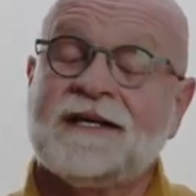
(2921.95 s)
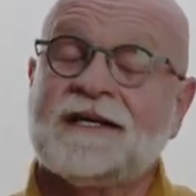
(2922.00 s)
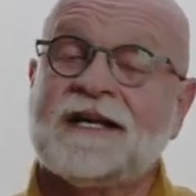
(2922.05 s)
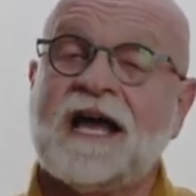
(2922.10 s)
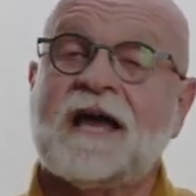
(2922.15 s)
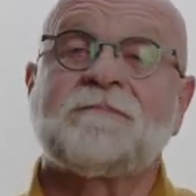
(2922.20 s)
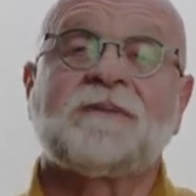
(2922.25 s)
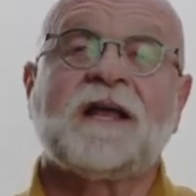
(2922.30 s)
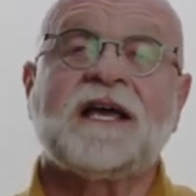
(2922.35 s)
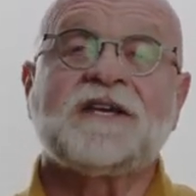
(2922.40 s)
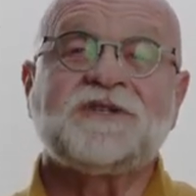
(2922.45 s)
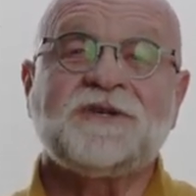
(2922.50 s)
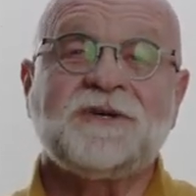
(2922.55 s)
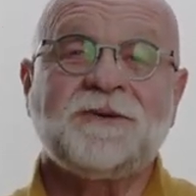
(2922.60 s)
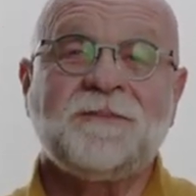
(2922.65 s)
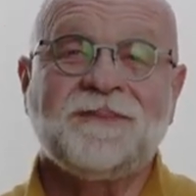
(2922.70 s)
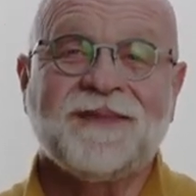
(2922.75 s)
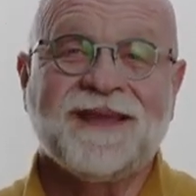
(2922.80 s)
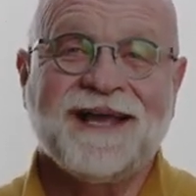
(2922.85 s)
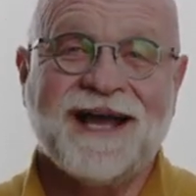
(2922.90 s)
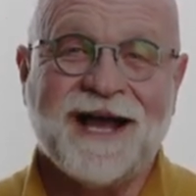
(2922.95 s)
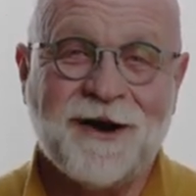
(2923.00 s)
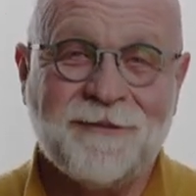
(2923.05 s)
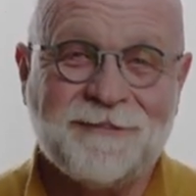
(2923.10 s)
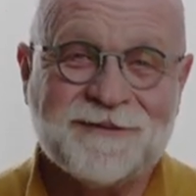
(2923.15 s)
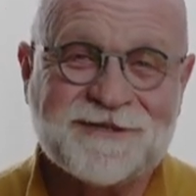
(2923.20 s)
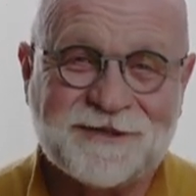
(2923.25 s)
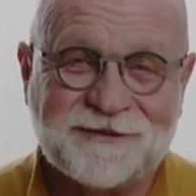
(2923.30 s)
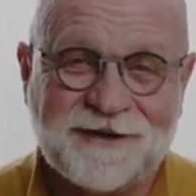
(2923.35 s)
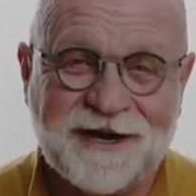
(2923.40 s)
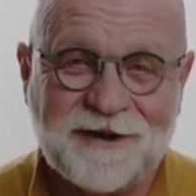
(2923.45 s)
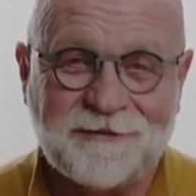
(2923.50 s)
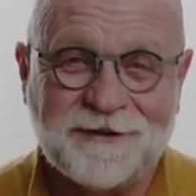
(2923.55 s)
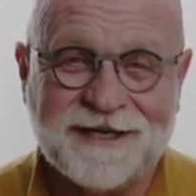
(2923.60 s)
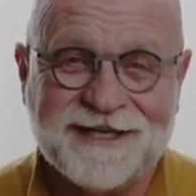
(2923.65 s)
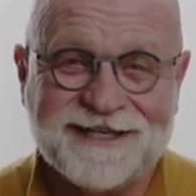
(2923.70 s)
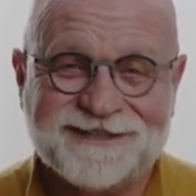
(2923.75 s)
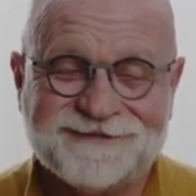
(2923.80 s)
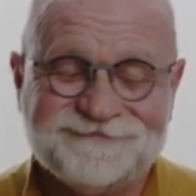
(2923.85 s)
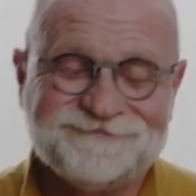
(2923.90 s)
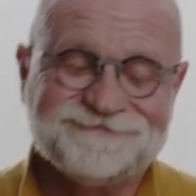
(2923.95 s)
God bless you. I hope it's a great week.